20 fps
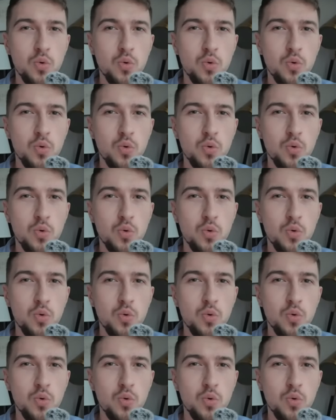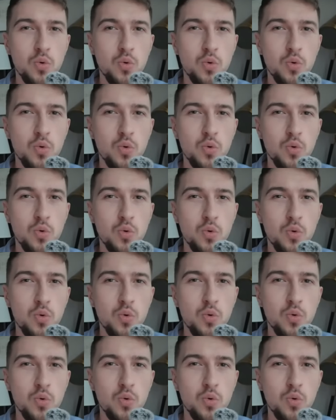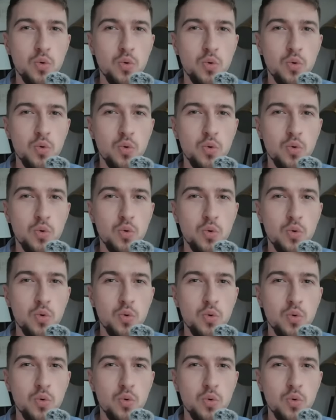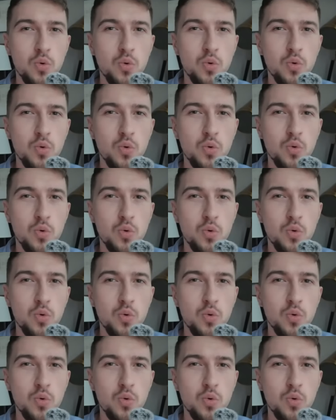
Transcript: No words are spoken by the person on screen.